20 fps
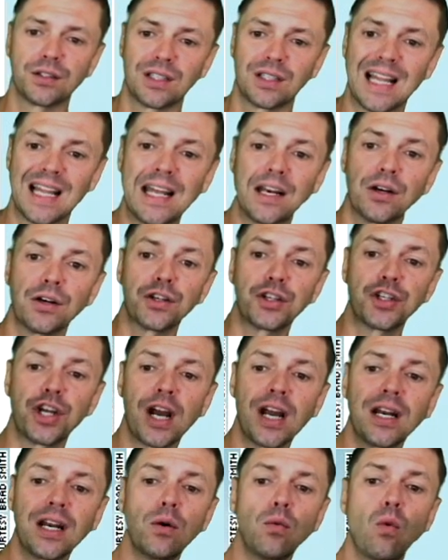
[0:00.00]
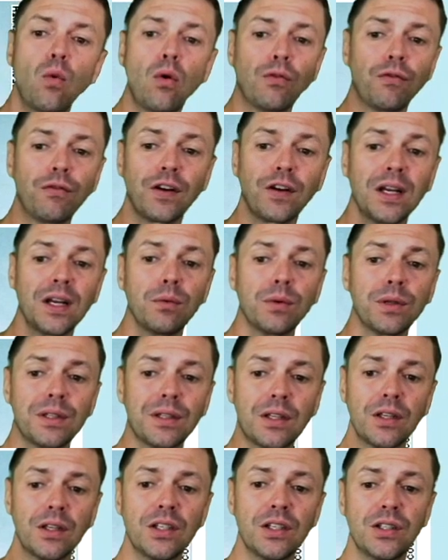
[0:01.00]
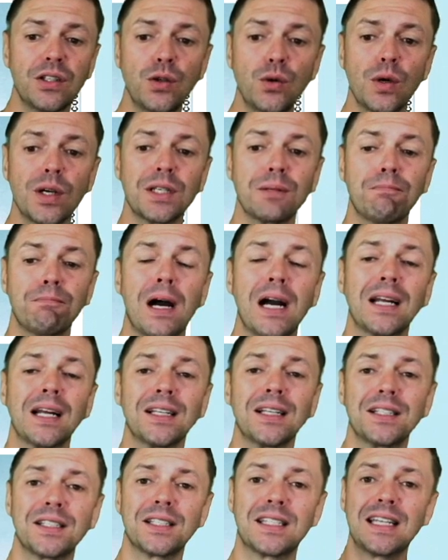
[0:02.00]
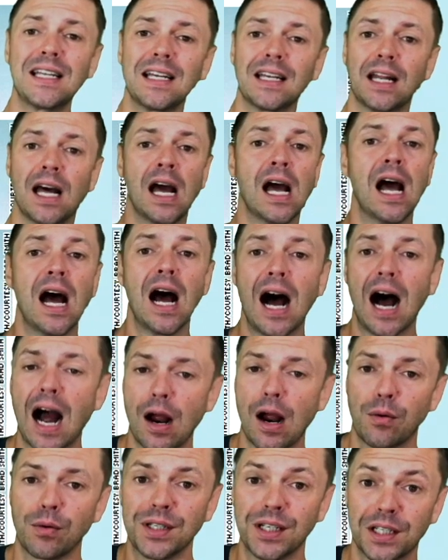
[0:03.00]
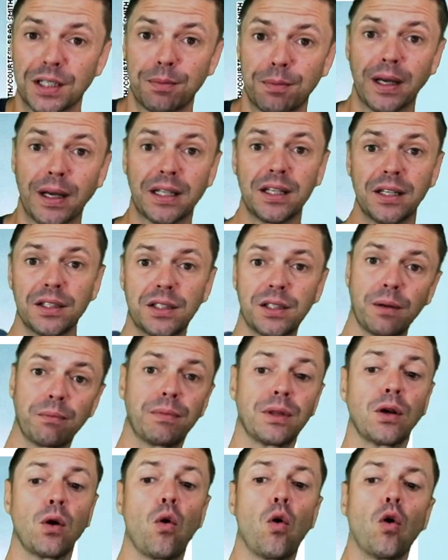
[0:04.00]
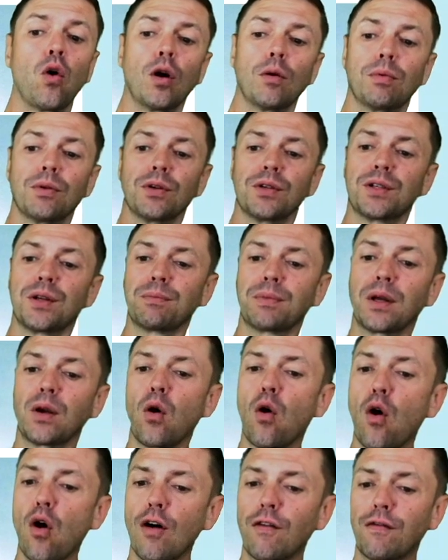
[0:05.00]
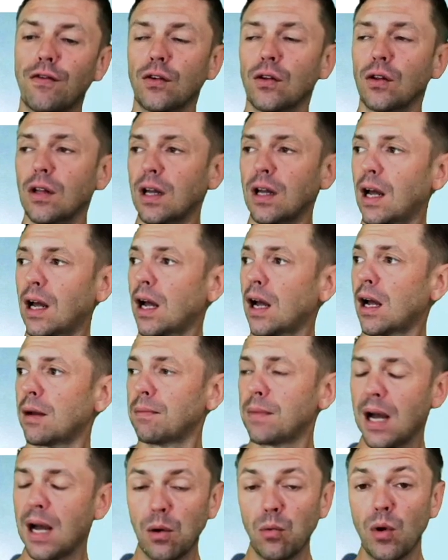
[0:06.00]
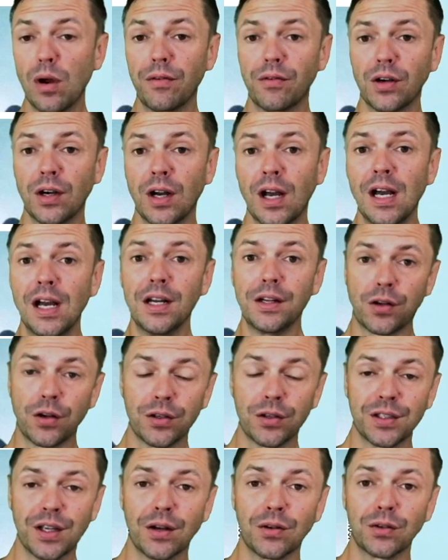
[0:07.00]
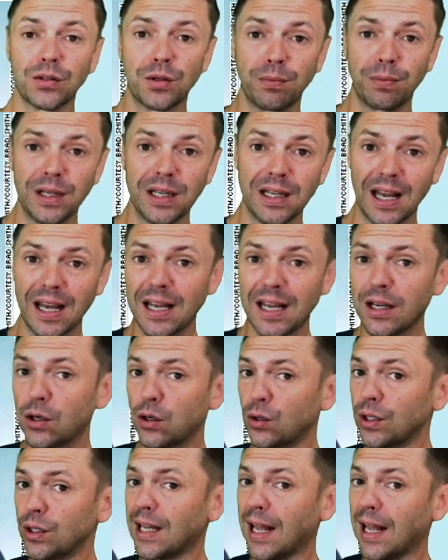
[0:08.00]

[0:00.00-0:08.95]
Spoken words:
later, China won't forget what these US pilots did. I was expecting something horrible, something awful. However, turns out to be a good